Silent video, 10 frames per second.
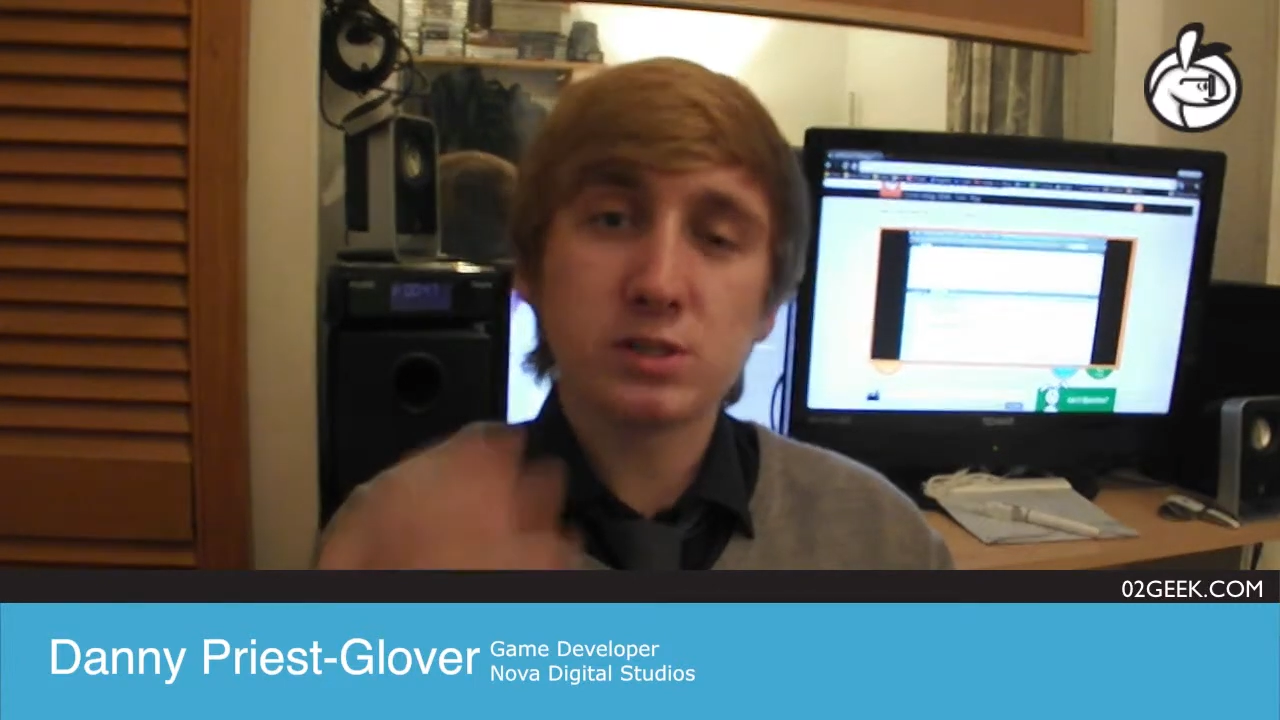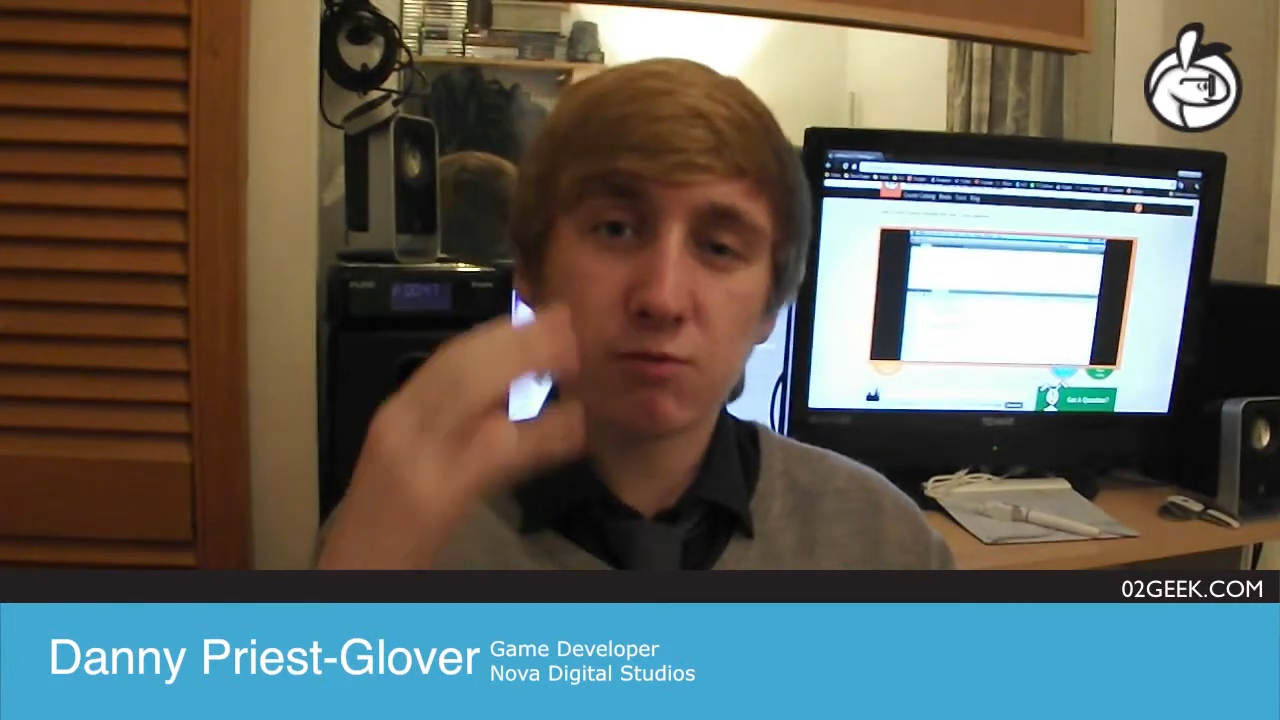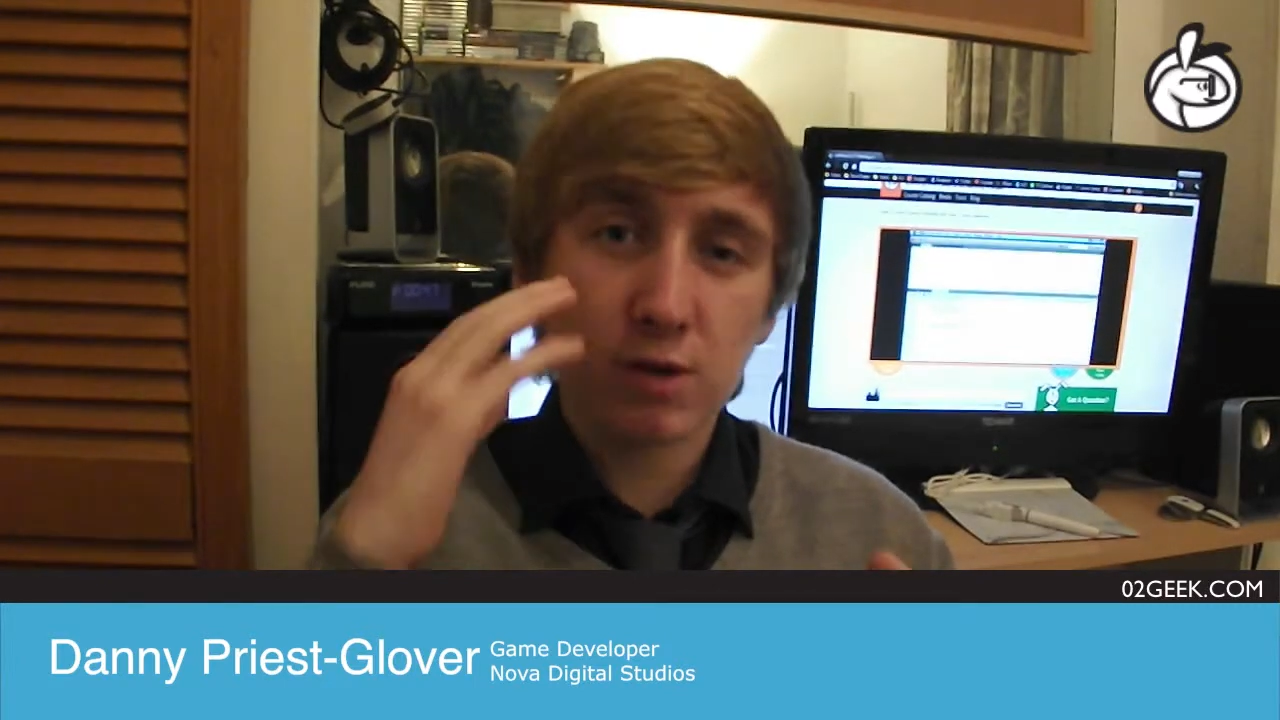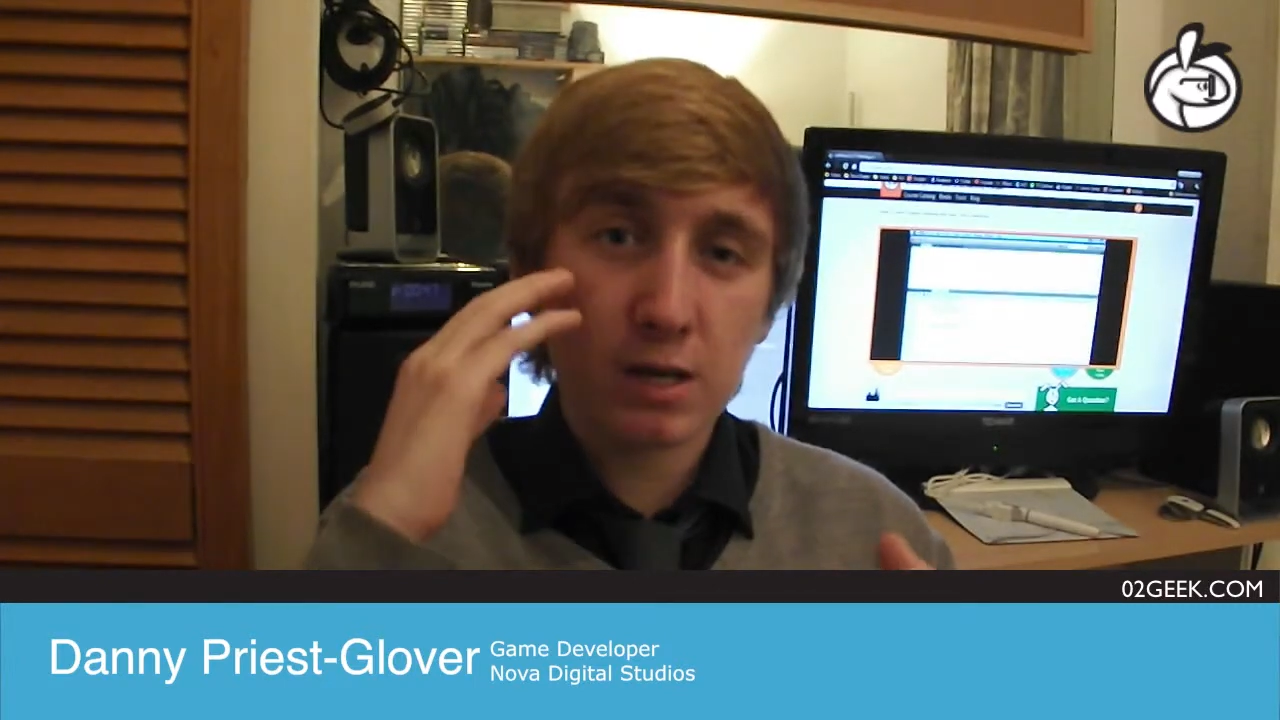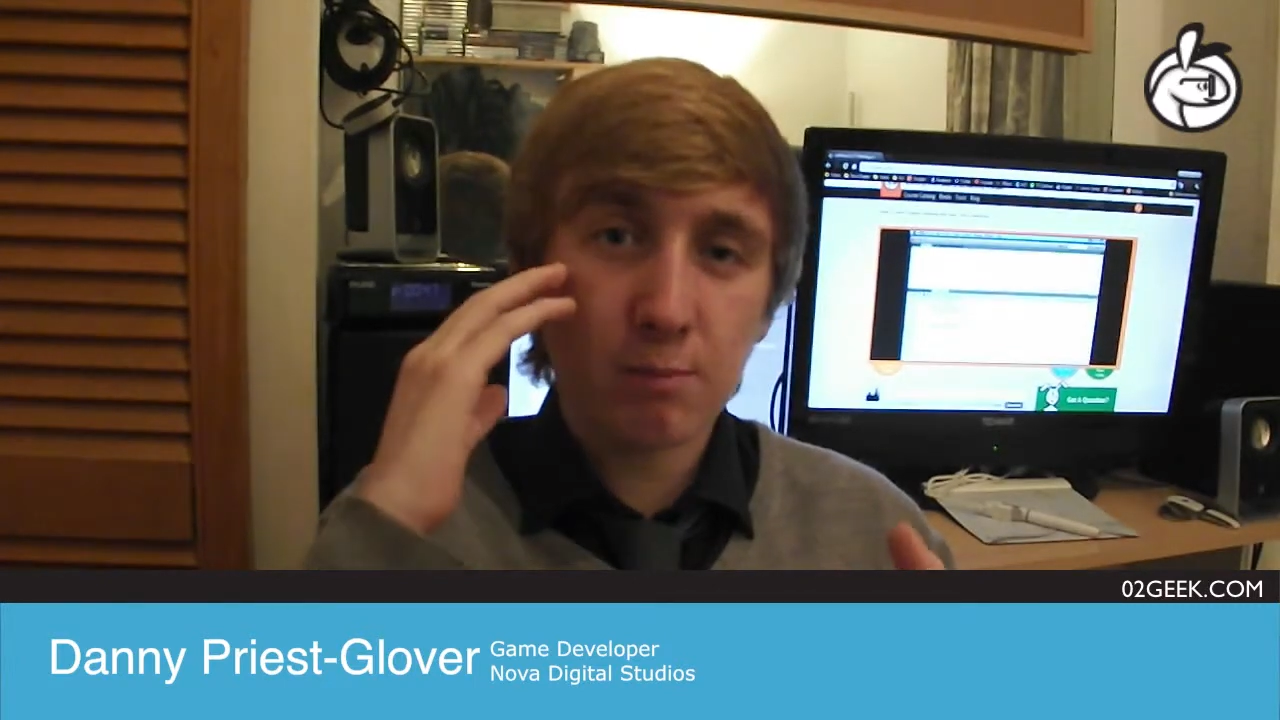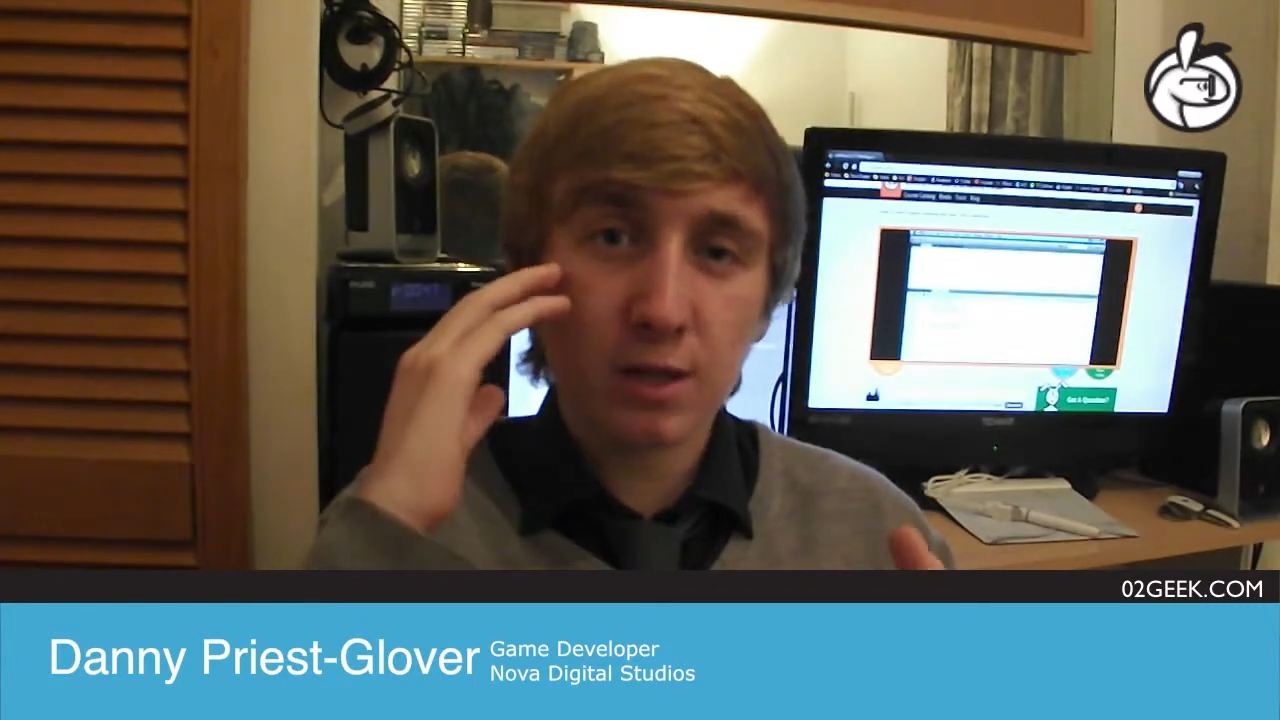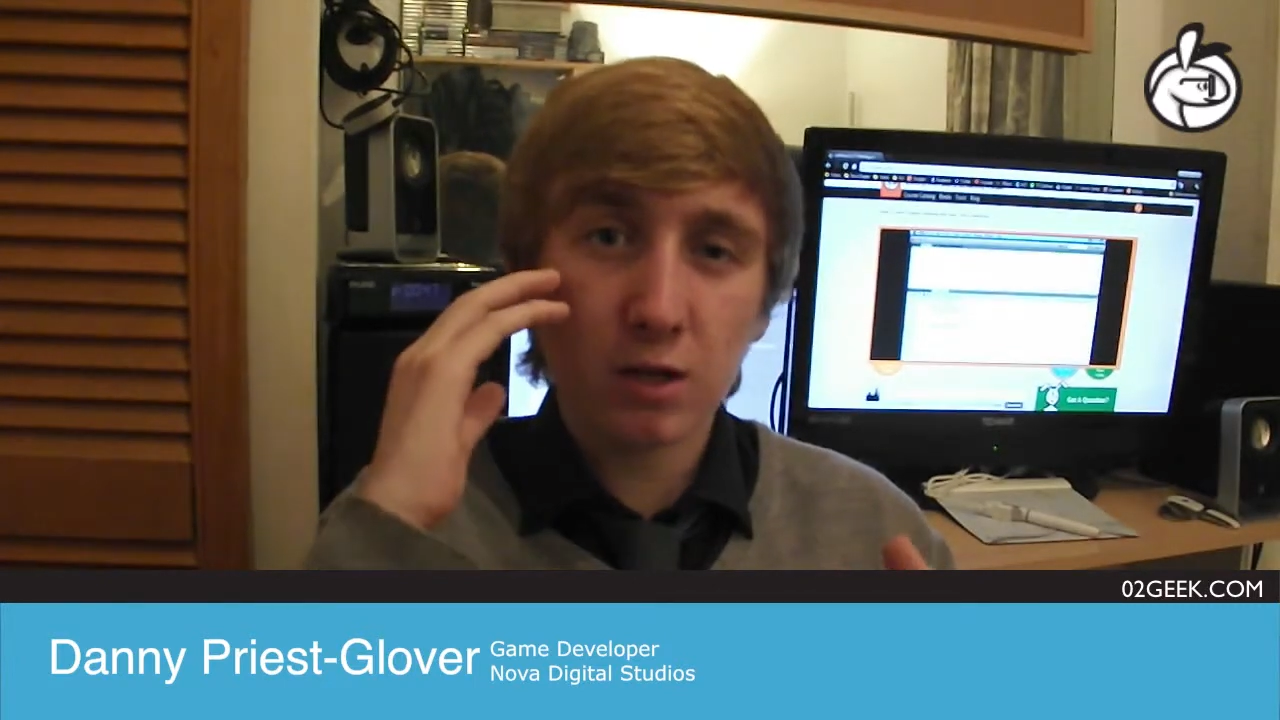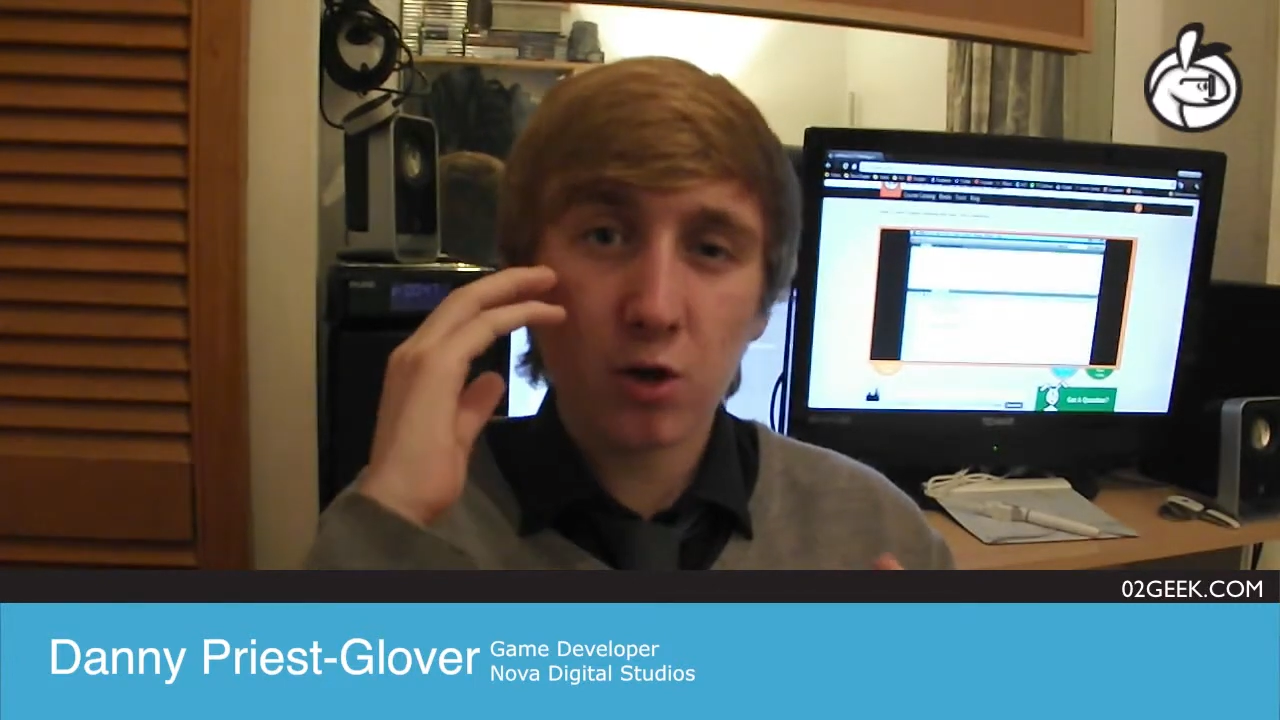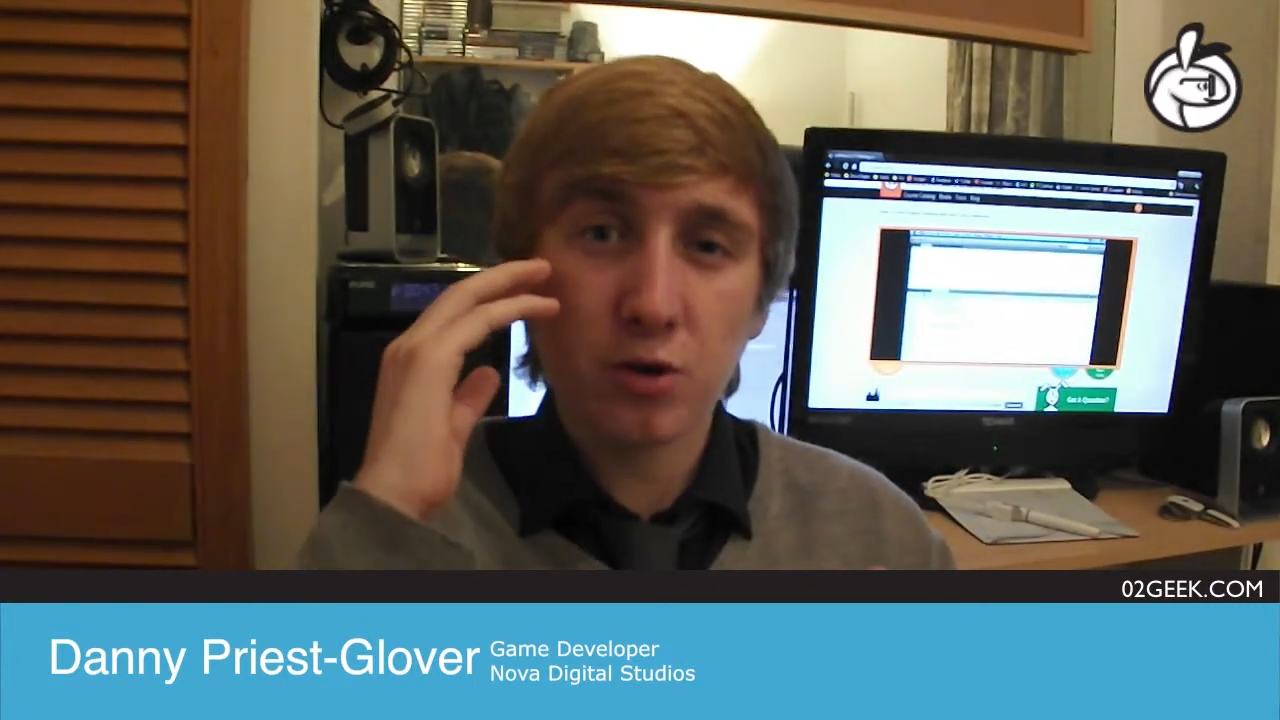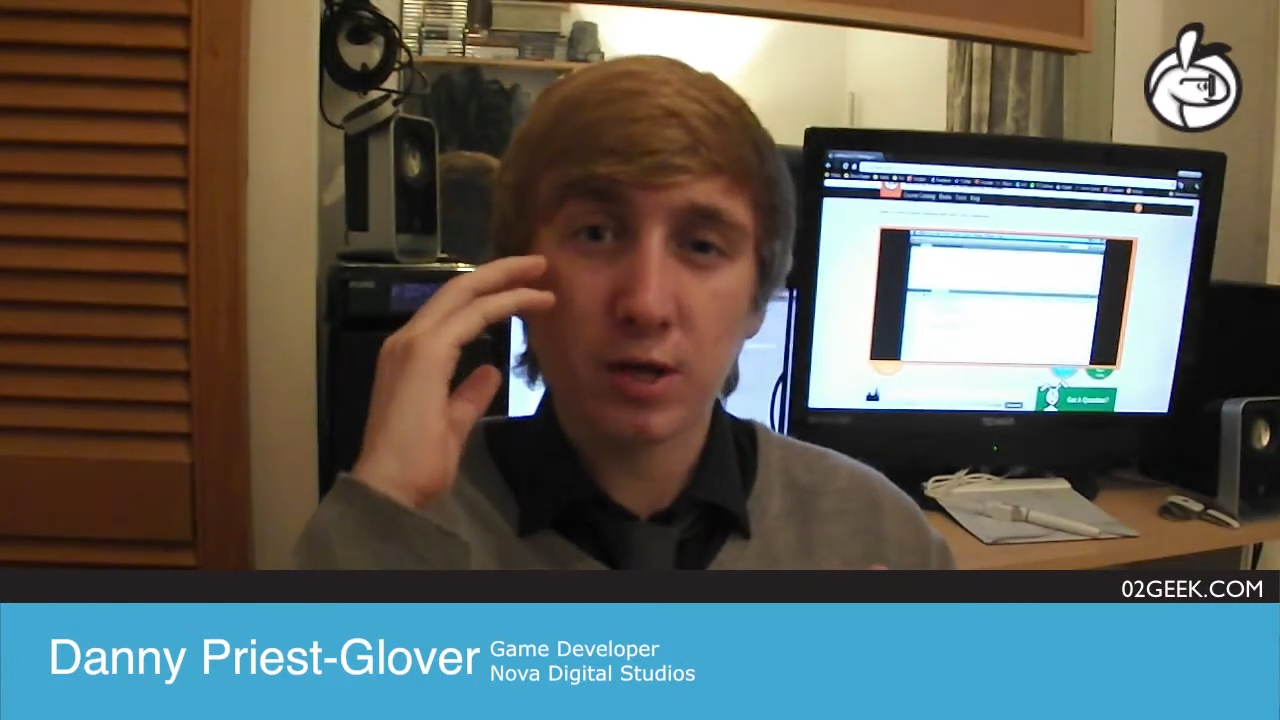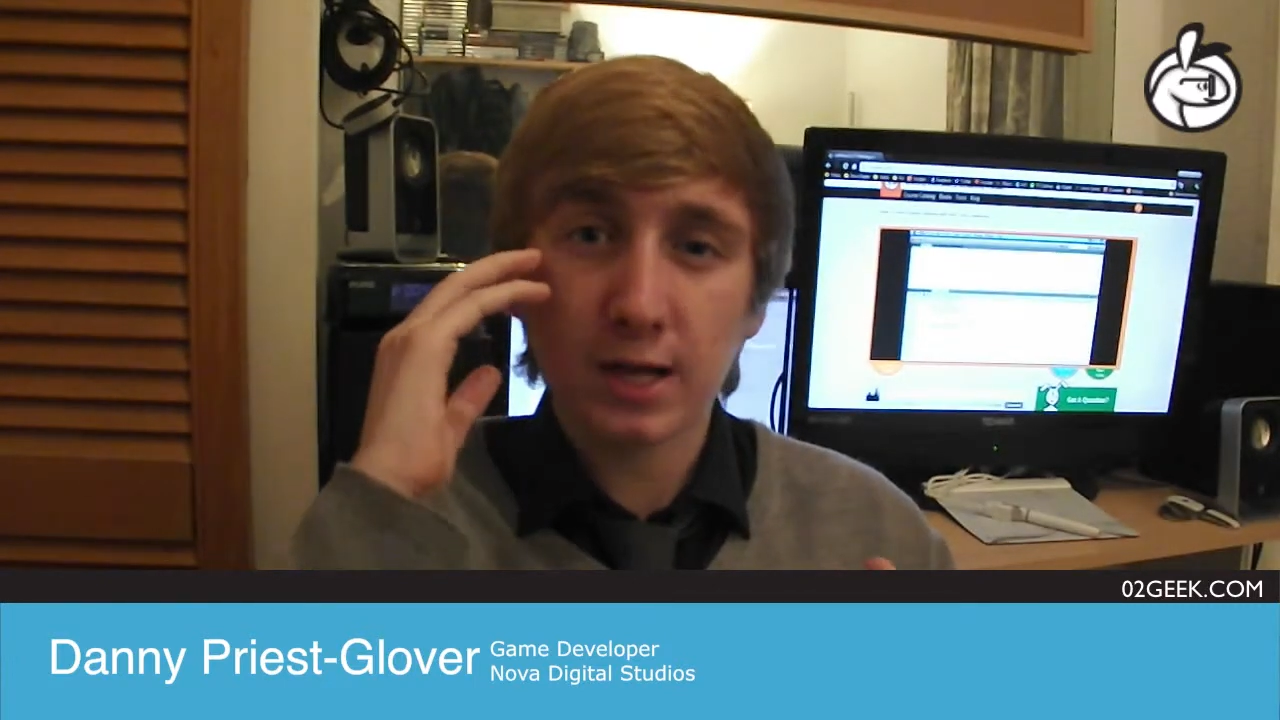it really made the coding